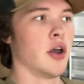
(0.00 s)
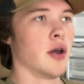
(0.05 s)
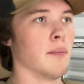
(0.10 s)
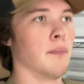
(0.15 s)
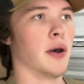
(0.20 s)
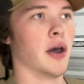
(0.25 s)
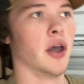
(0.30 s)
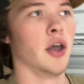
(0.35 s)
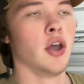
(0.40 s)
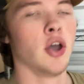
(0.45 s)

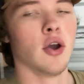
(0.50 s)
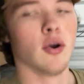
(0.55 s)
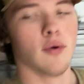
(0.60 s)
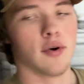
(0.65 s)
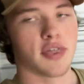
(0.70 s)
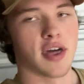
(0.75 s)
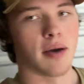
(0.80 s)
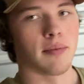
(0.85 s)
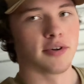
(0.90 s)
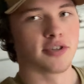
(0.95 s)
but with
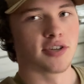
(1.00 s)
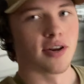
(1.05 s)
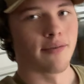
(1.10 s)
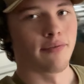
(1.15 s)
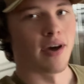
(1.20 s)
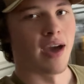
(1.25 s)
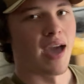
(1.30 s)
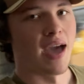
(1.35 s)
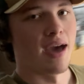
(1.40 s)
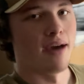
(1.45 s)
how much stuff
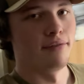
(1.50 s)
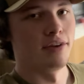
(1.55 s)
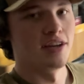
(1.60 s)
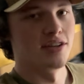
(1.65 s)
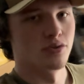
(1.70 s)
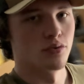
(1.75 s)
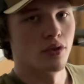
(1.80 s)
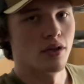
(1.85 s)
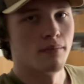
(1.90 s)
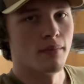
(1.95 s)
I have, it
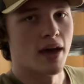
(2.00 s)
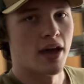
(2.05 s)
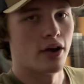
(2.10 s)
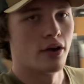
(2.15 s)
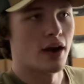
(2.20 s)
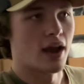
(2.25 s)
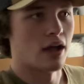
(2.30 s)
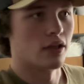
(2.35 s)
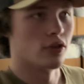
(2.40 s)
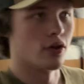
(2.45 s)
doesn't really matter
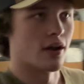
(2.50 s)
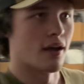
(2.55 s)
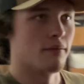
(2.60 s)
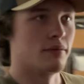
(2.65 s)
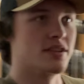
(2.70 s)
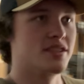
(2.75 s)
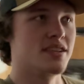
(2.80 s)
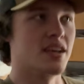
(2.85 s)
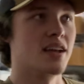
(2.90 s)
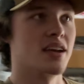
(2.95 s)
how long I've
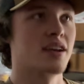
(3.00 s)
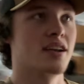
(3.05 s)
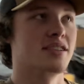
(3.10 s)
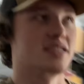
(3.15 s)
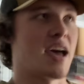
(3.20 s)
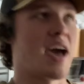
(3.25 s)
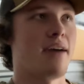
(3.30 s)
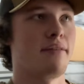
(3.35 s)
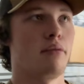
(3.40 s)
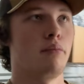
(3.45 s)
been sitting because
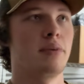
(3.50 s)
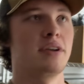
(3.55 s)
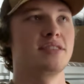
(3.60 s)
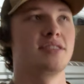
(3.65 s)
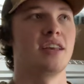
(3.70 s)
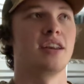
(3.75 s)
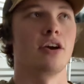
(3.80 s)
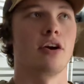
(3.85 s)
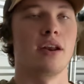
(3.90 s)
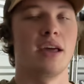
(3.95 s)
I haven't been
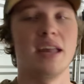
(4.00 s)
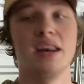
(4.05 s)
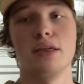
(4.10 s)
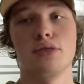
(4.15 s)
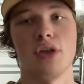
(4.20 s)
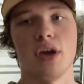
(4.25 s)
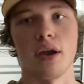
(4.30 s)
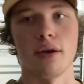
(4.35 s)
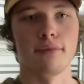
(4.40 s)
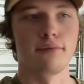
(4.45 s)
sitting on
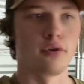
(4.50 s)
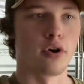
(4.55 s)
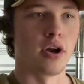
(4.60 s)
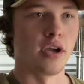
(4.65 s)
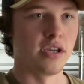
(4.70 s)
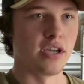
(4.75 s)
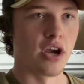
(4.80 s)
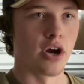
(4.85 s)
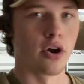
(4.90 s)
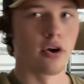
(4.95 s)
anything for a
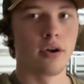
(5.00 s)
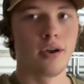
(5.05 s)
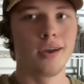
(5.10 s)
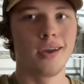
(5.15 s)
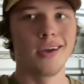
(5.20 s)
year.